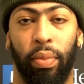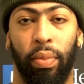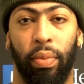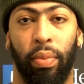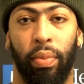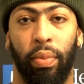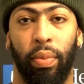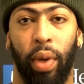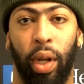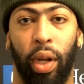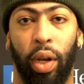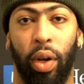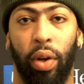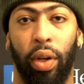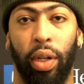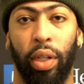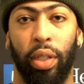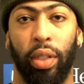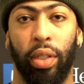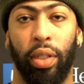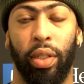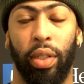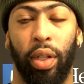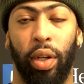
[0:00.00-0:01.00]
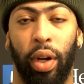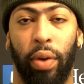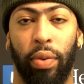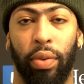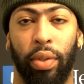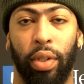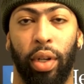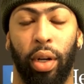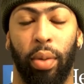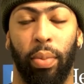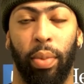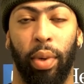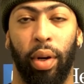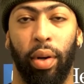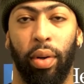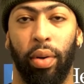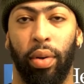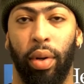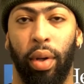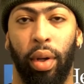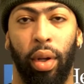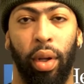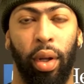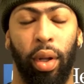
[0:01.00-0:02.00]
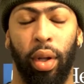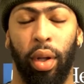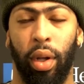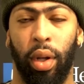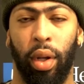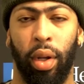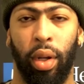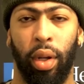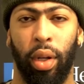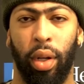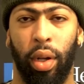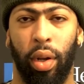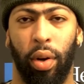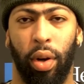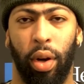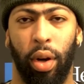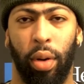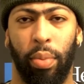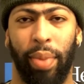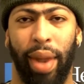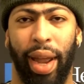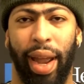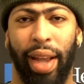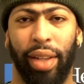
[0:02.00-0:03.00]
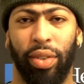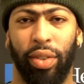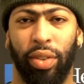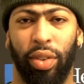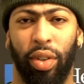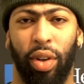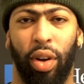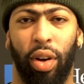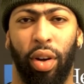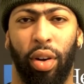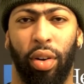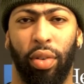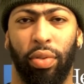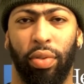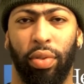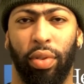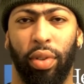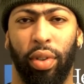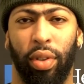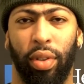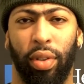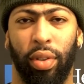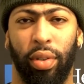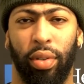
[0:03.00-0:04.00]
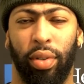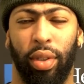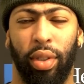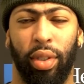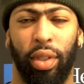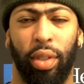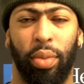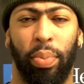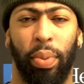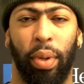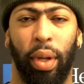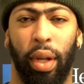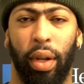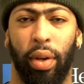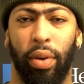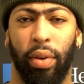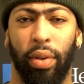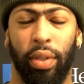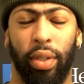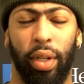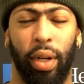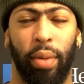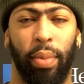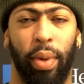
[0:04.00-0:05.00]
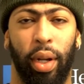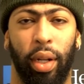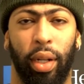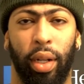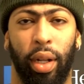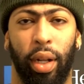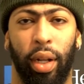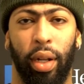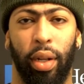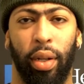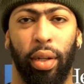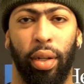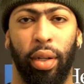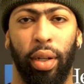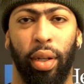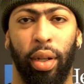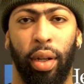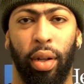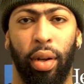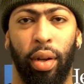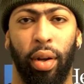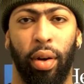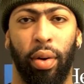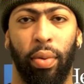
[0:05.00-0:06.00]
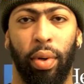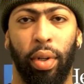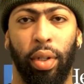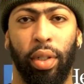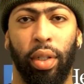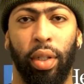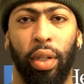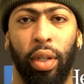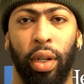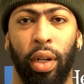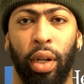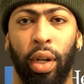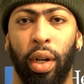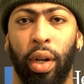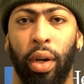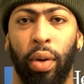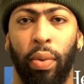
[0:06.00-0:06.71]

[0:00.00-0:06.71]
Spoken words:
I know they were talking about, her mask was off to speak or something like that, which with